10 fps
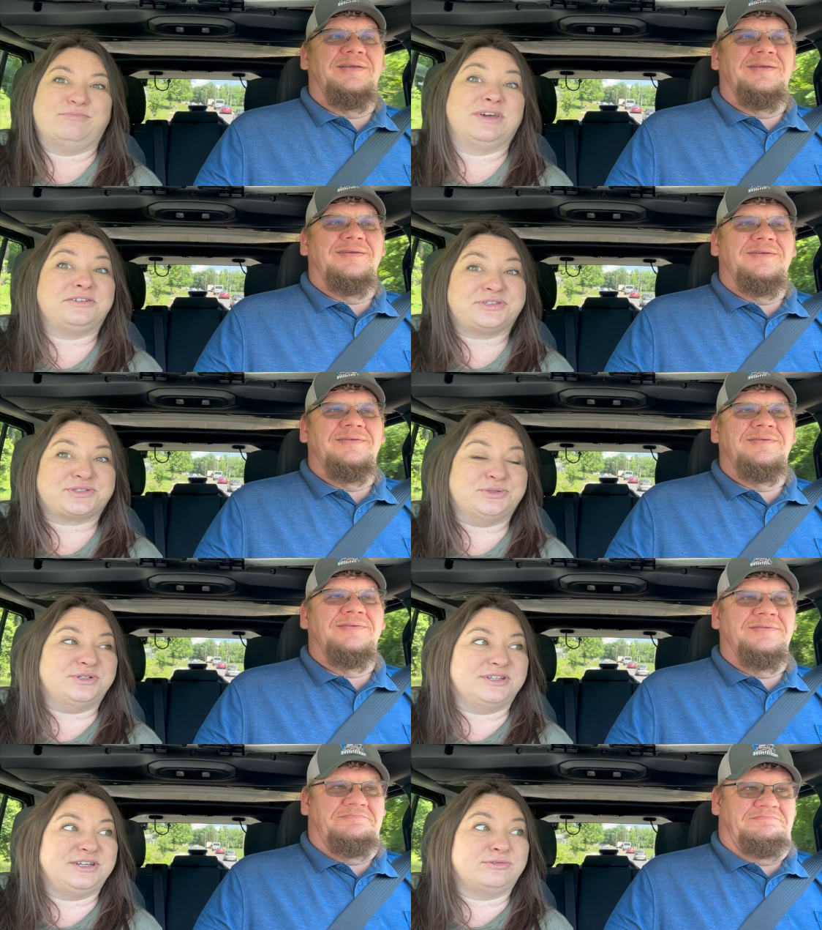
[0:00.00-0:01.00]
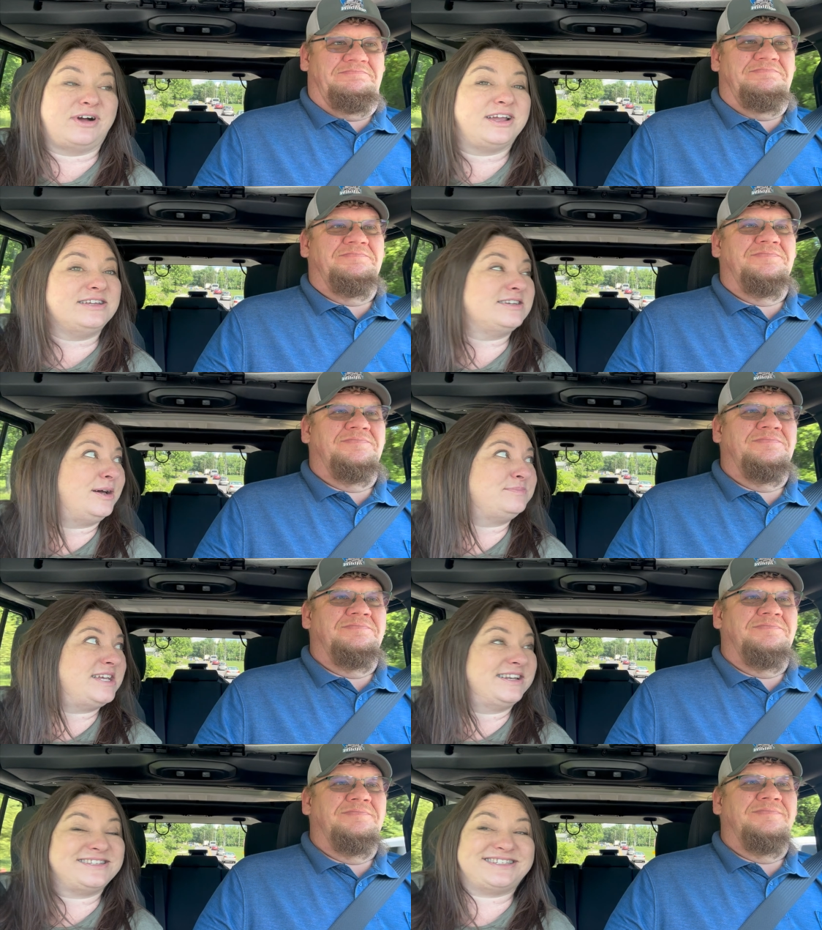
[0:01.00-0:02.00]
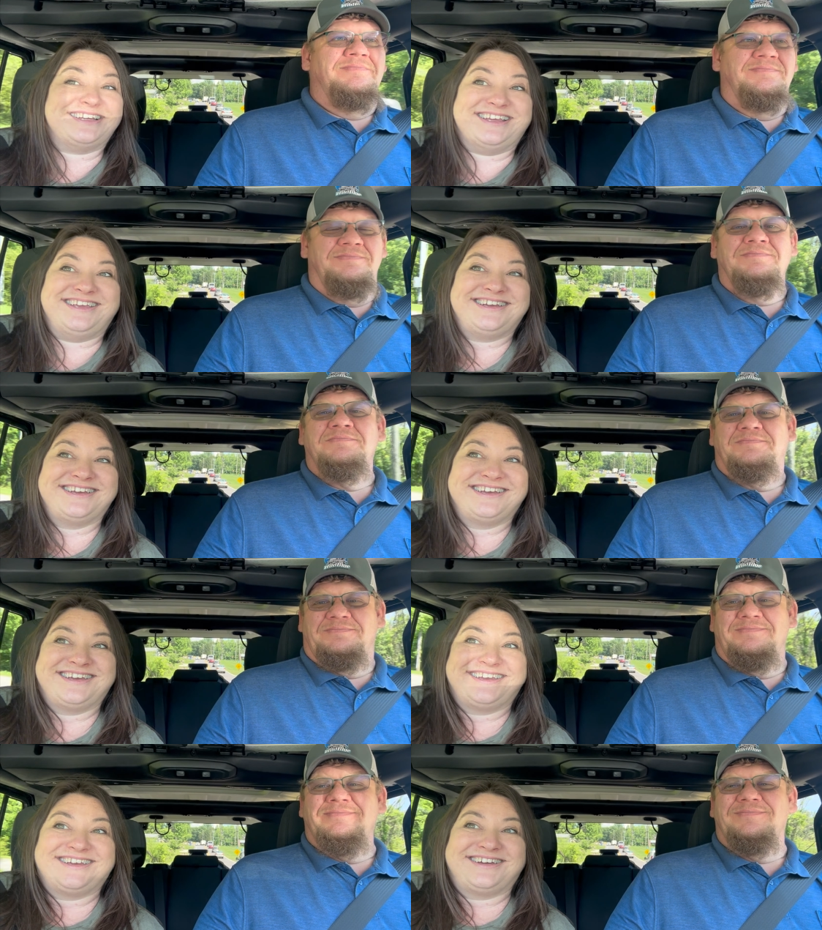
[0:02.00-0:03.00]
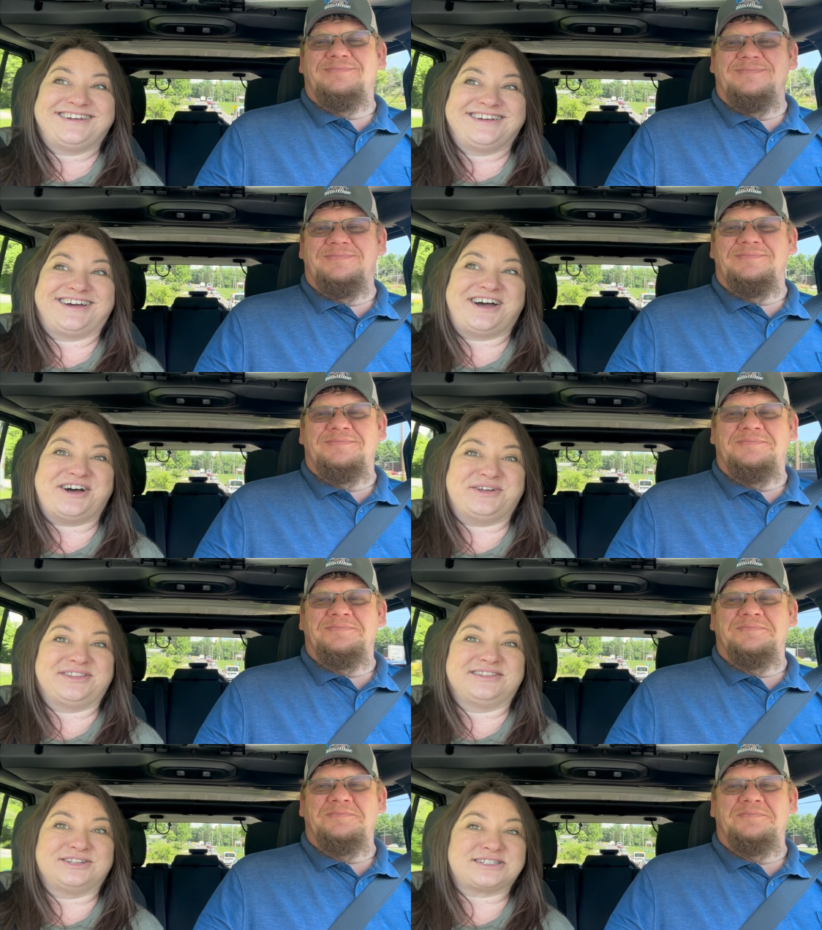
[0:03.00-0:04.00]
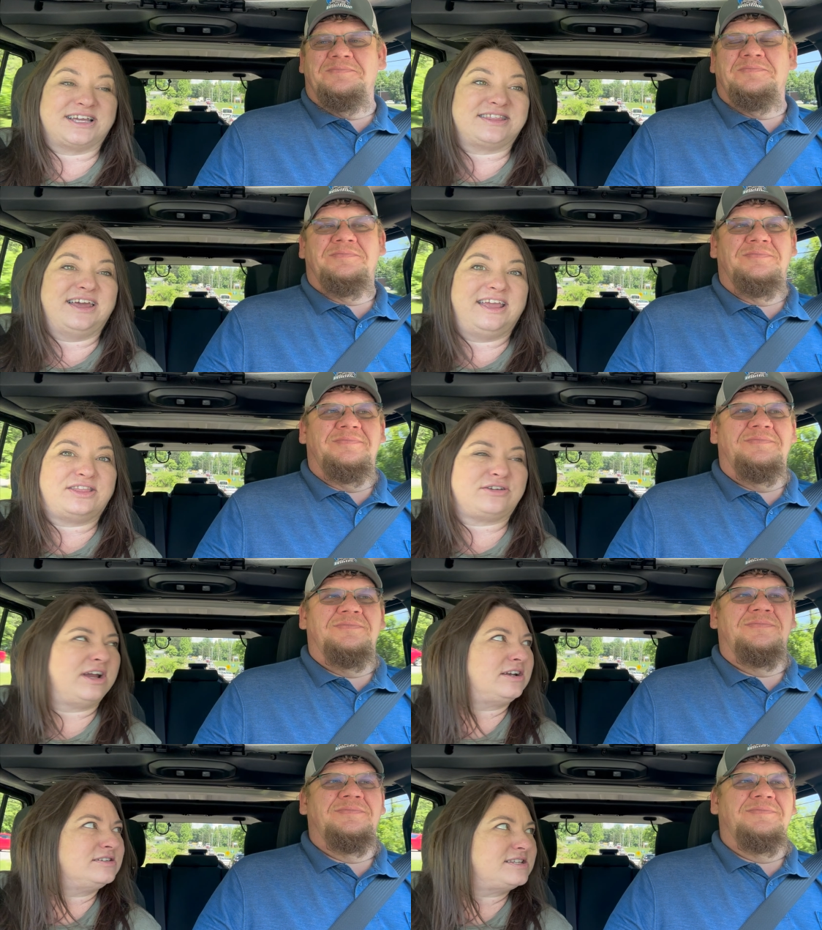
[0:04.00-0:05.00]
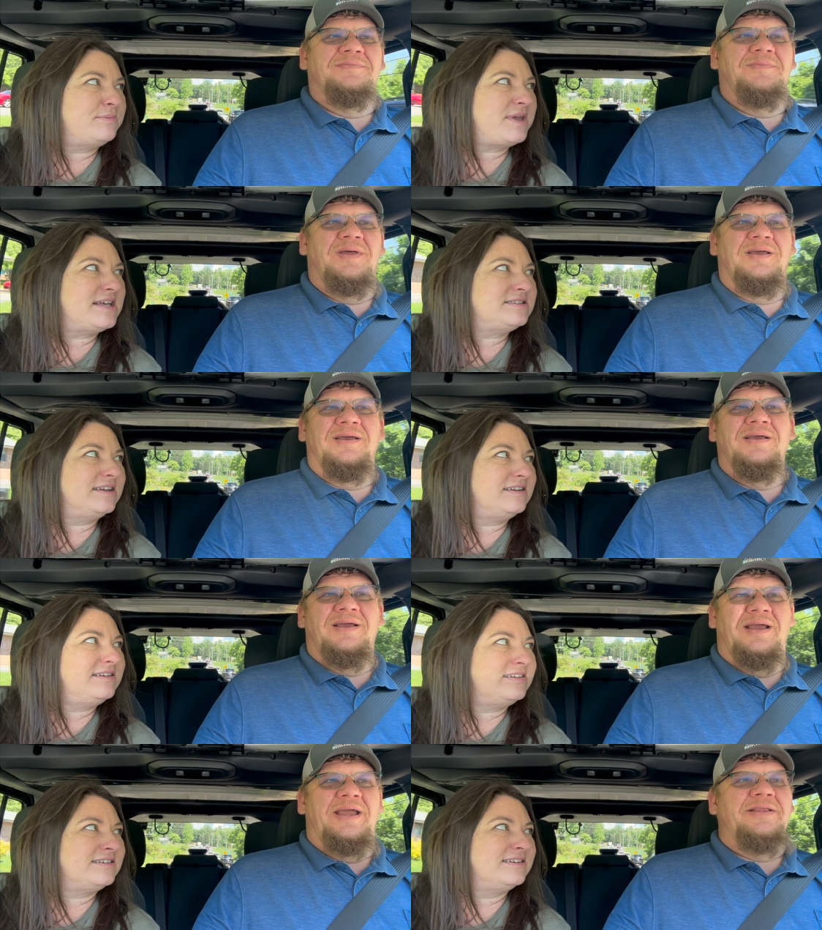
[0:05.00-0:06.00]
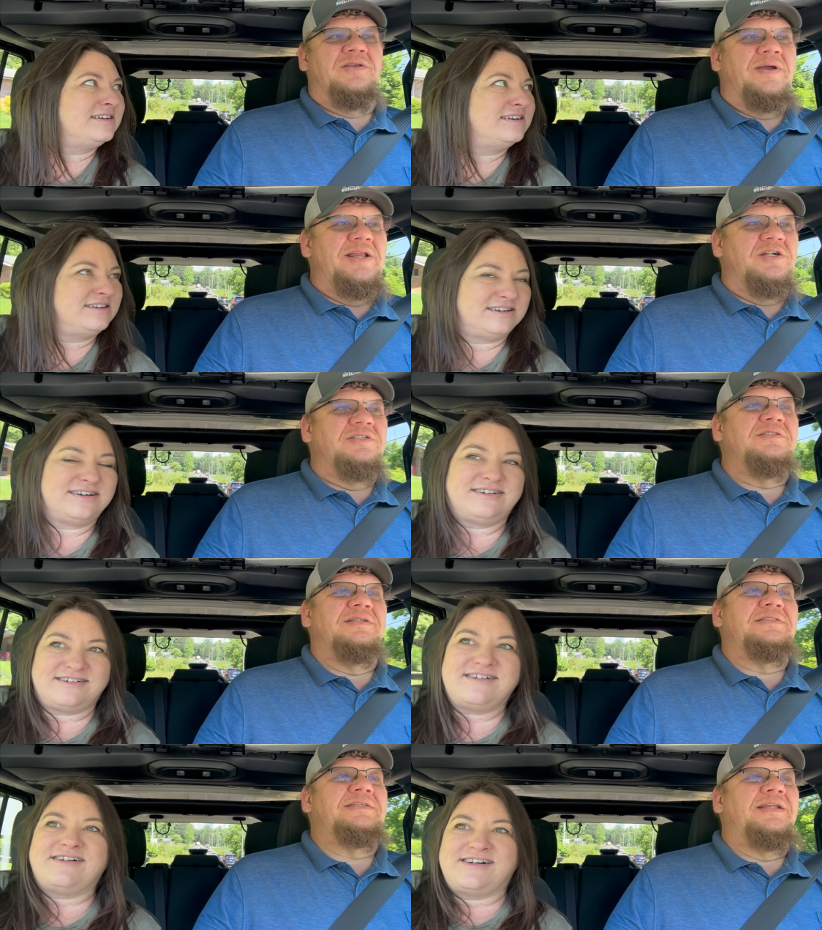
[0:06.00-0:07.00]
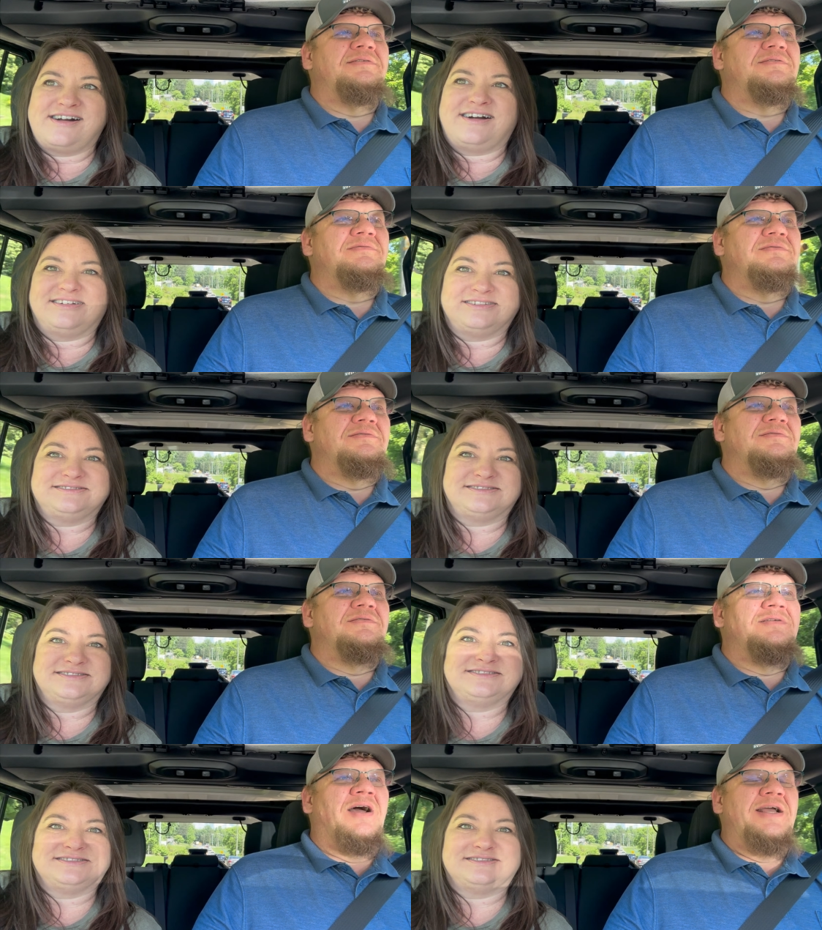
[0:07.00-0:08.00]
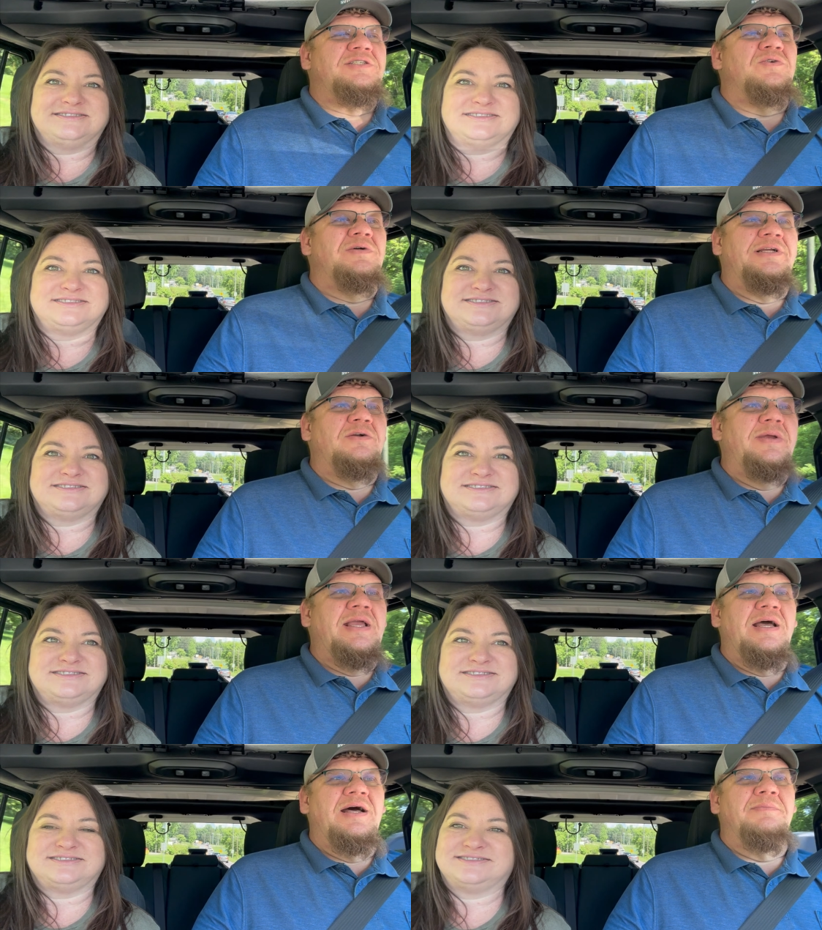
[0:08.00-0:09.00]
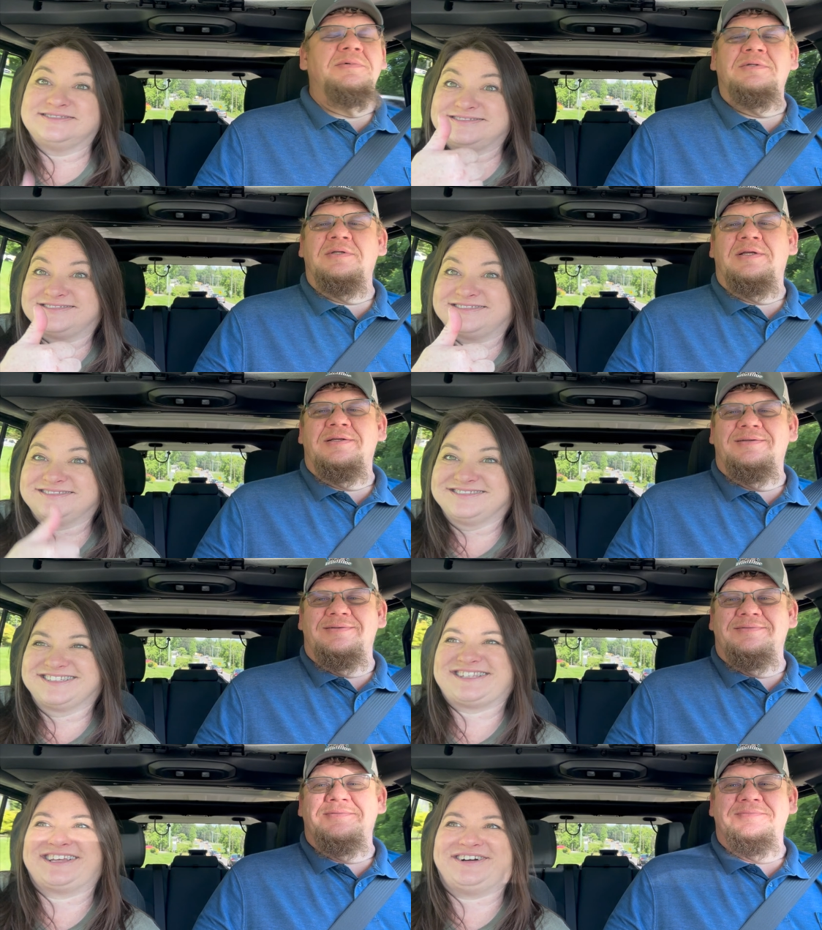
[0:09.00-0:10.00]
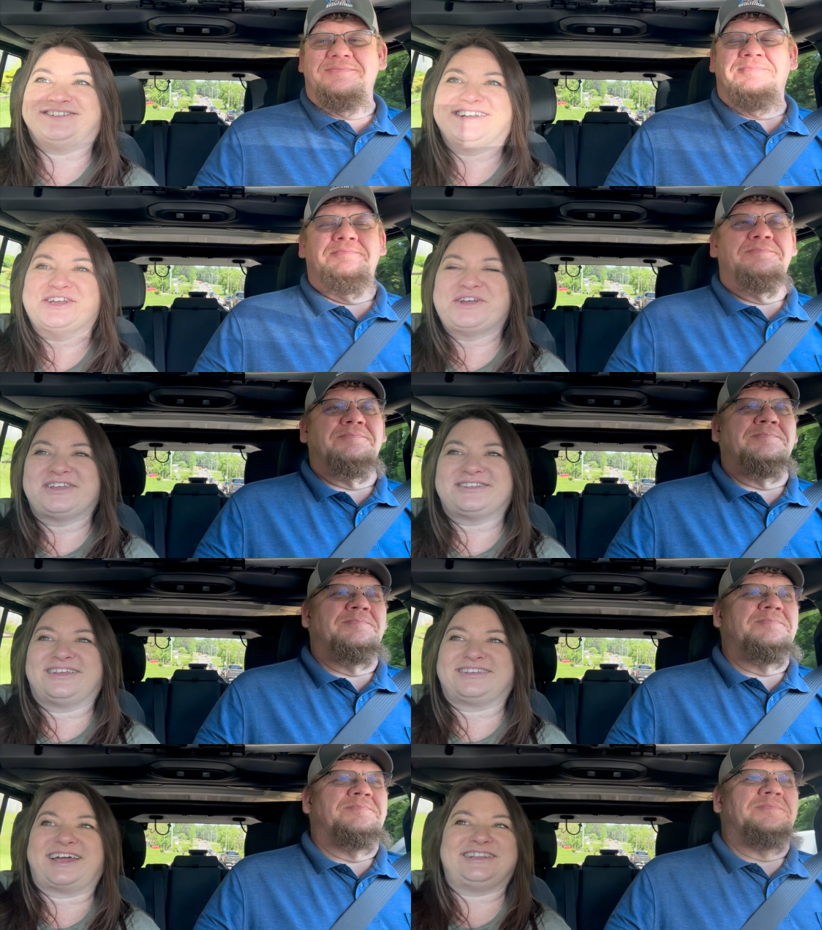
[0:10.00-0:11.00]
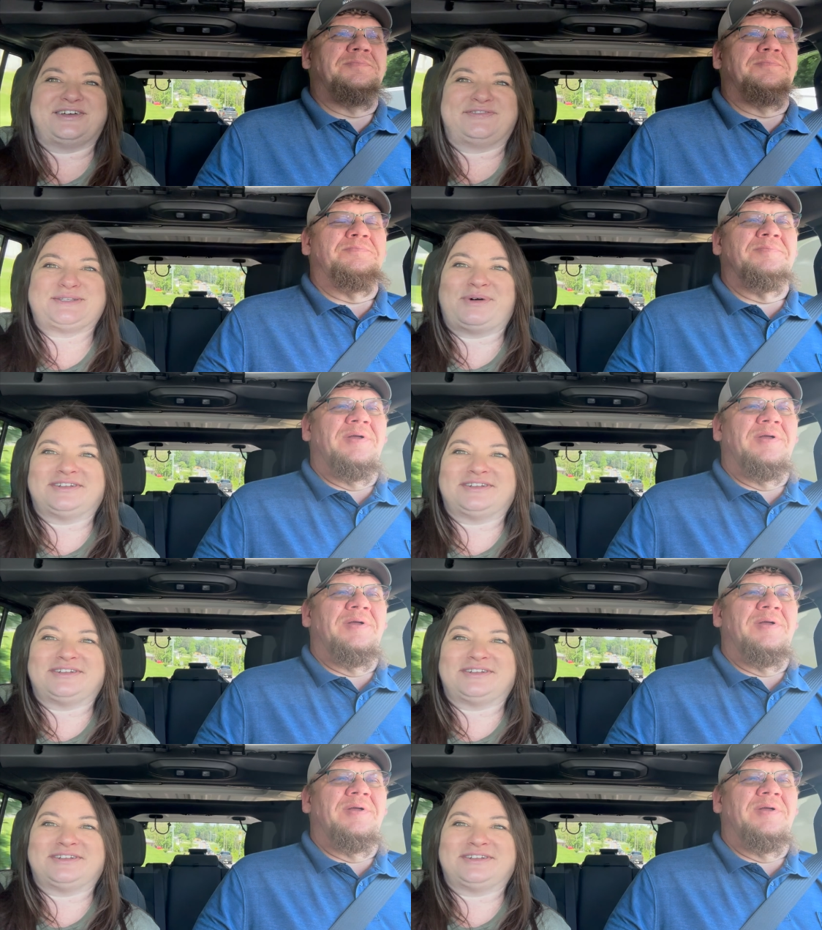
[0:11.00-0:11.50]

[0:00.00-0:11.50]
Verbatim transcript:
Speaker 1: middle school in Rocky Top, Tennessee. Uh, looks like the eighth graders, I'm guessing.
Speaker 2: Eighth graders said, "High school, here we come."
Speaker 1: So, gotta love small